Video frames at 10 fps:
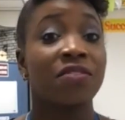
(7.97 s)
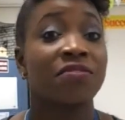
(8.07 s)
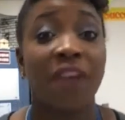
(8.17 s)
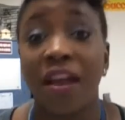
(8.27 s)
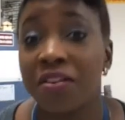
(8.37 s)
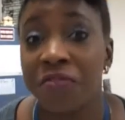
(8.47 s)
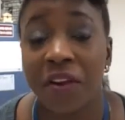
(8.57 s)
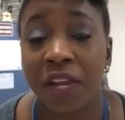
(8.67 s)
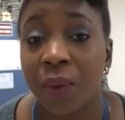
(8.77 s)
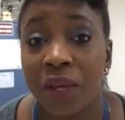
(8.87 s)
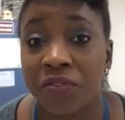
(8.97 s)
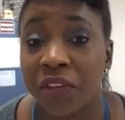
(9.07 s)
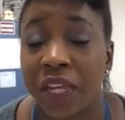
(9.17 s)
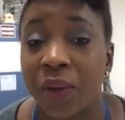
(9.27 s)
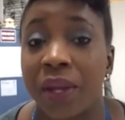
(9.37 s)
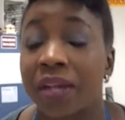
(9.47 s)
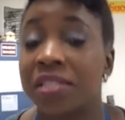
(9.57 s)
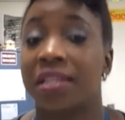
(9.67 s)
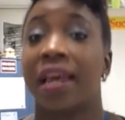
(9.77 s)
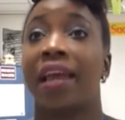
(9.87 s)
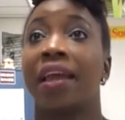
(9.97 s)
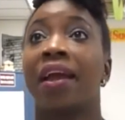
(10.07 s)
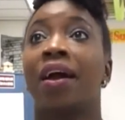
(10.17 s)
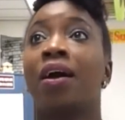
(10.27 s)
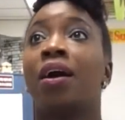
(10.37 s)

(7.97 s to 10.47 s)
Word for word: Very, very quick video here today.